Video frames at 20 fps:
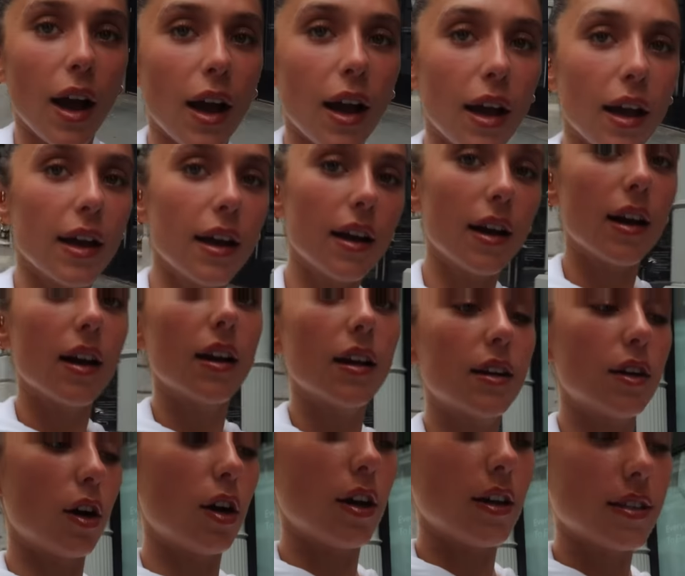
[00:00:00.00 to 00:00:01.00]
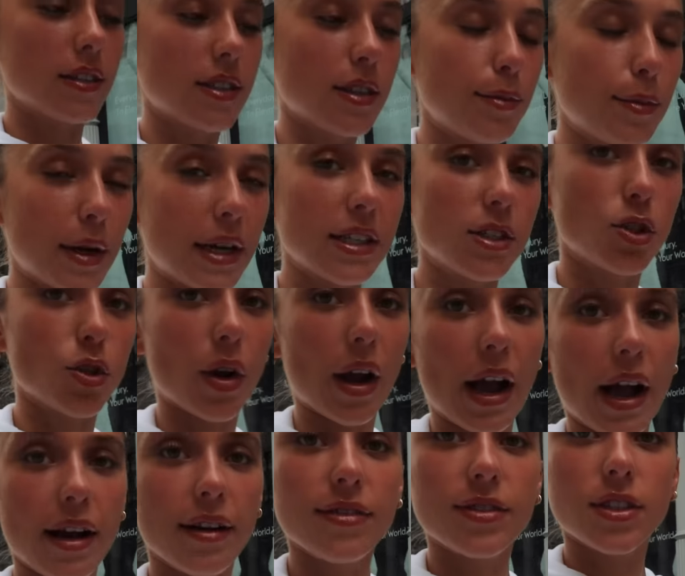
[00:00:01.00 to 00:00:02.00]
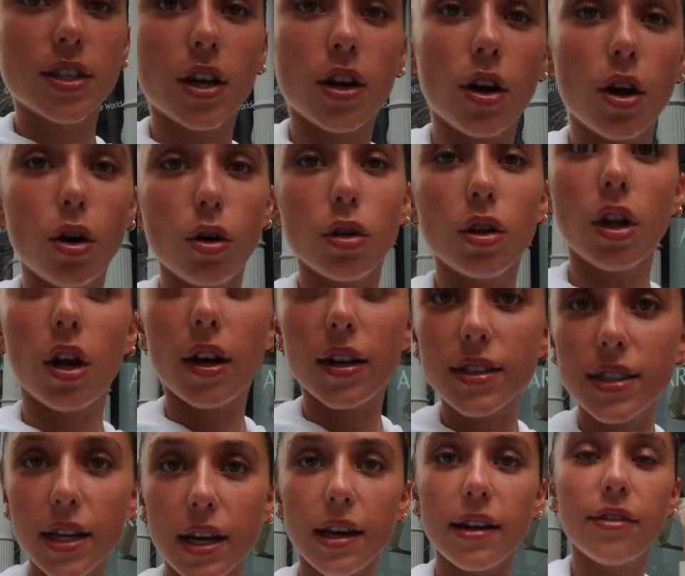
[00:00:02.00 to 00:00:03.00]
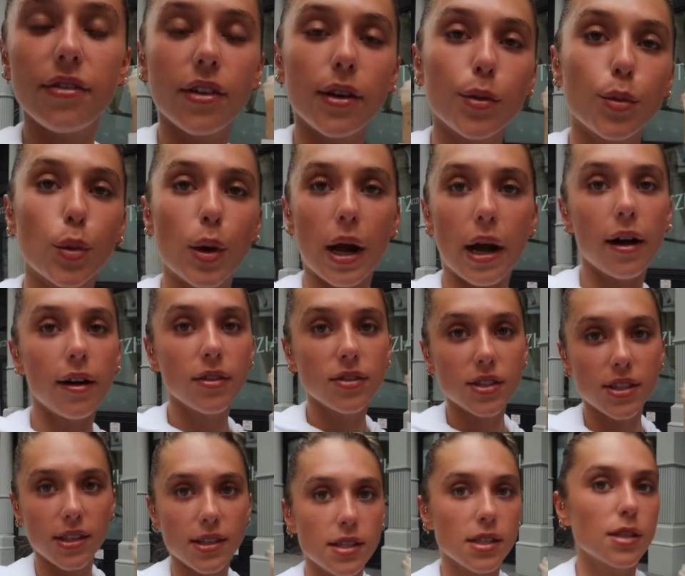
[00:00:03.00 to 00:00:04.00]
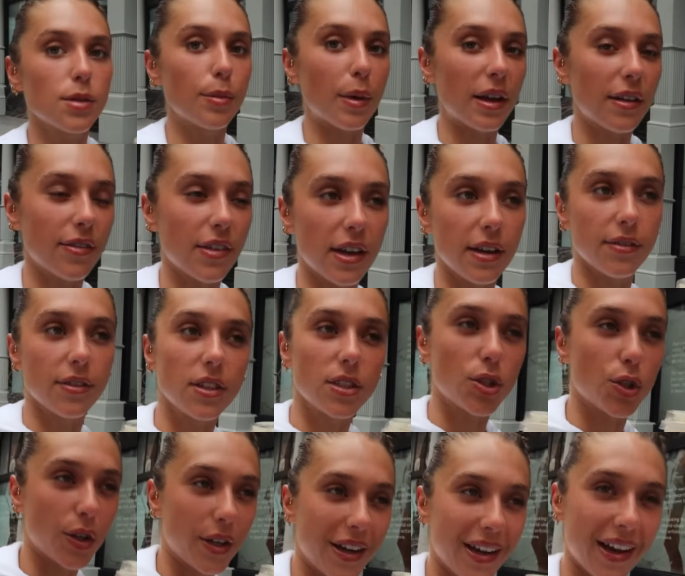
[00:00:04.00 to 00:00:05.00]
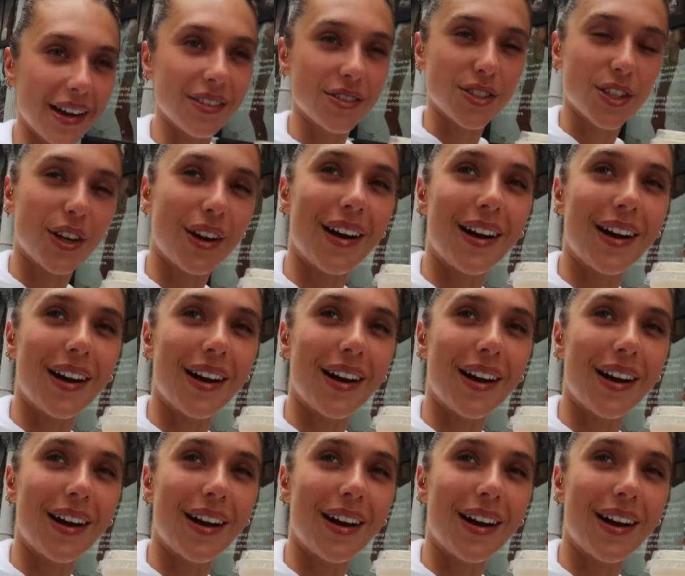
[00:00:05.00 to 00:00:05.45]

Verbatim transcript: I got my draft oat latte from Ralph's. This is my favorite treat after